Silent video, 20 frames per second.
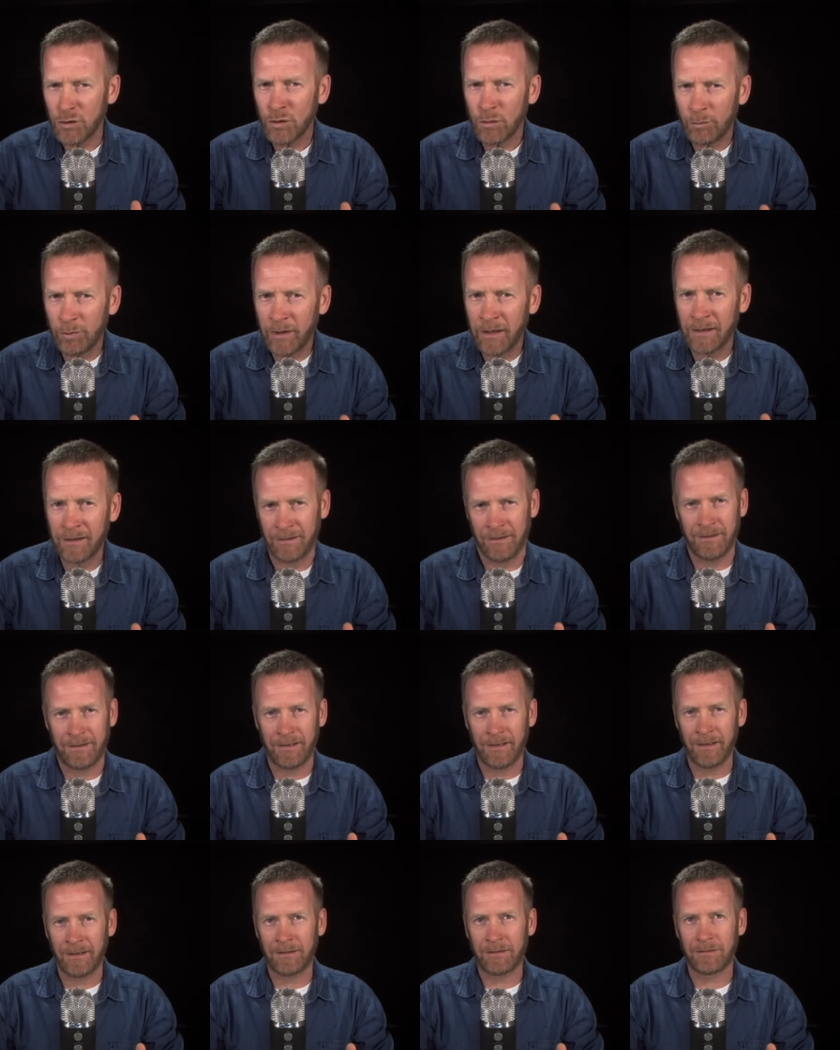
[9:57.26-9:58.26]
you be
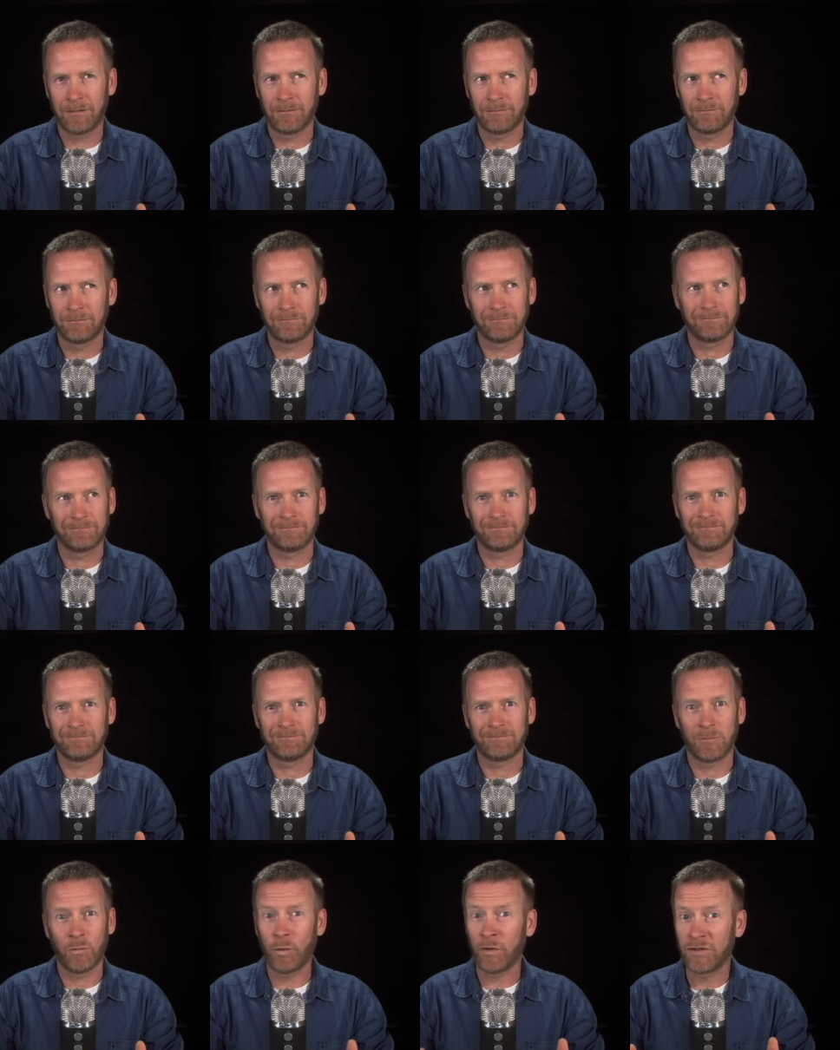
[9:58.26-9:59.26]
content
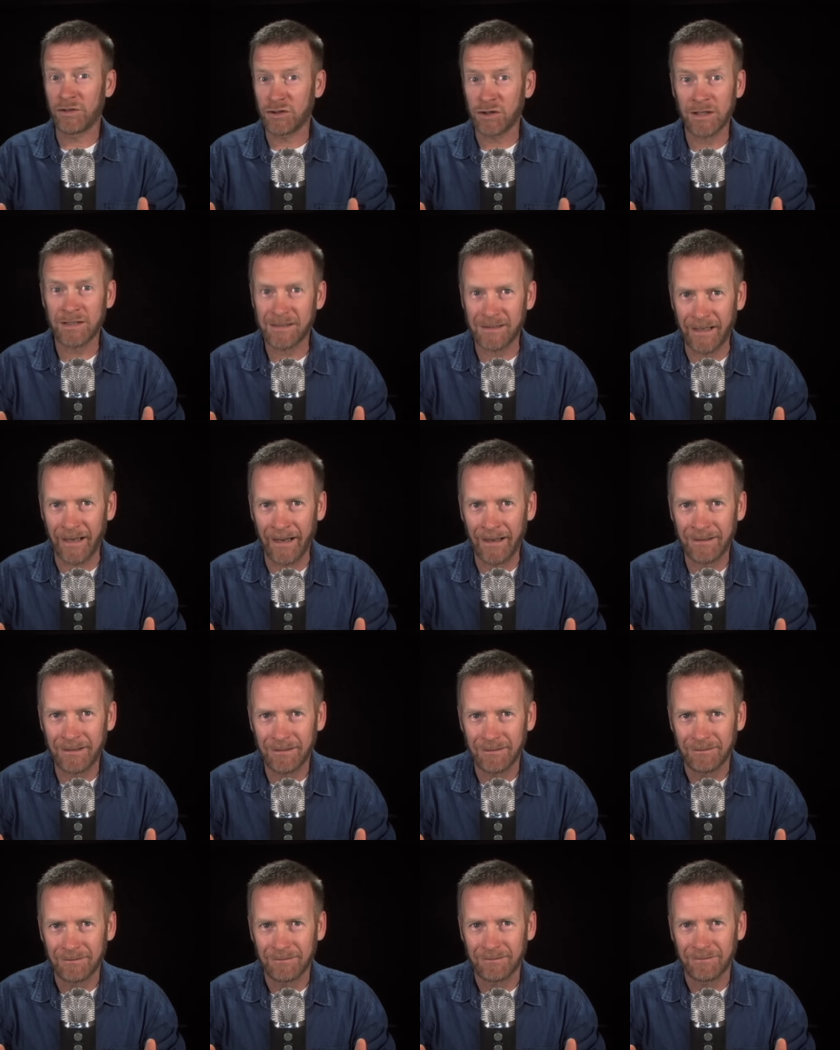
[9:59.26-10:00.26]
with just
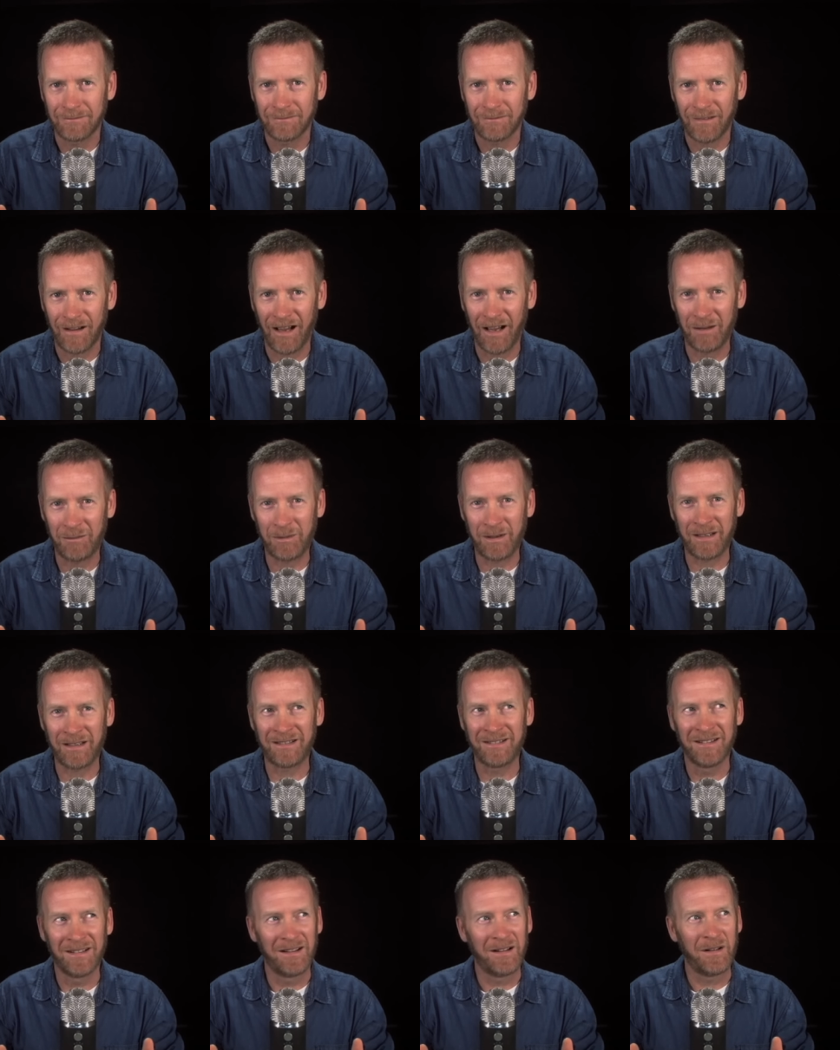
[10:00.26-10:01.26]
that? I
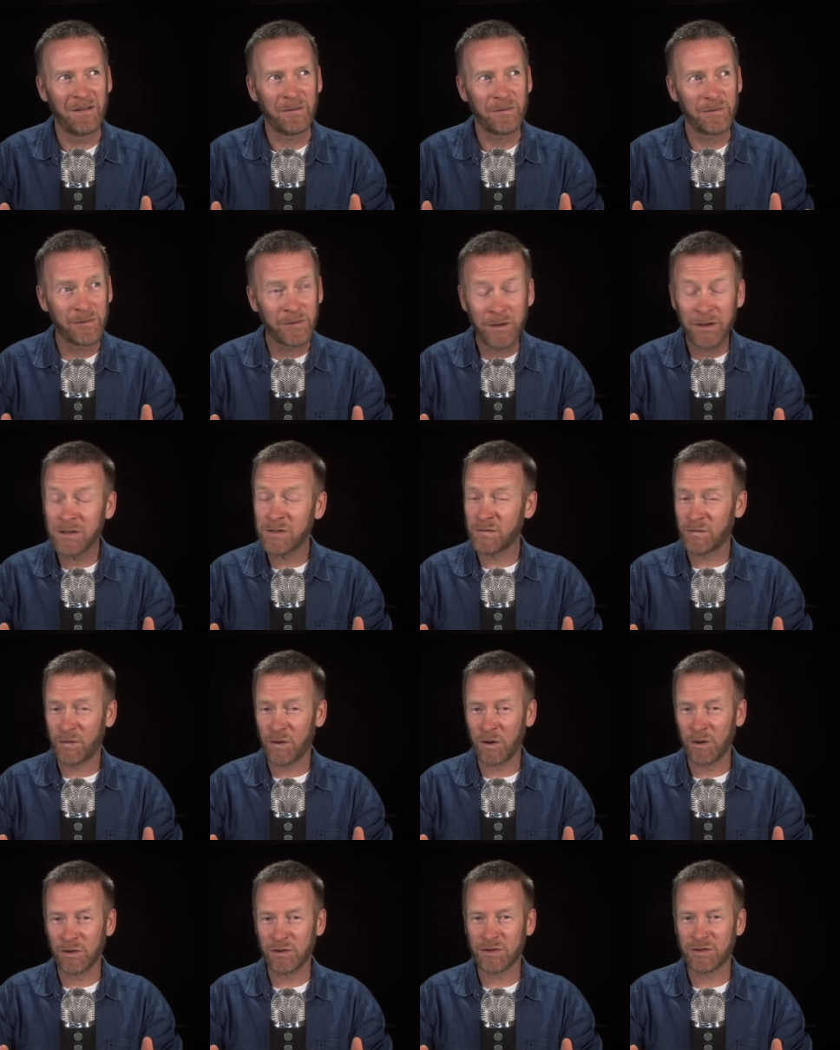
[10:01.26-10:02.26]
mean, this
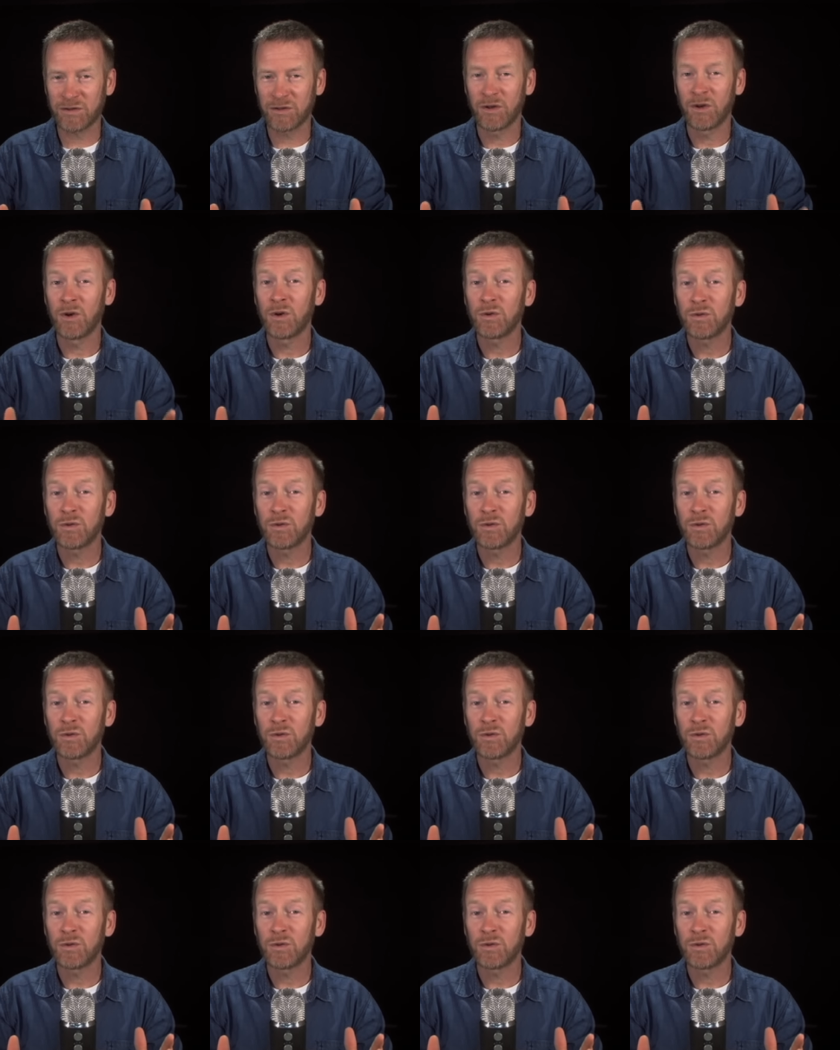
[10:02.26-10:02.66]
verse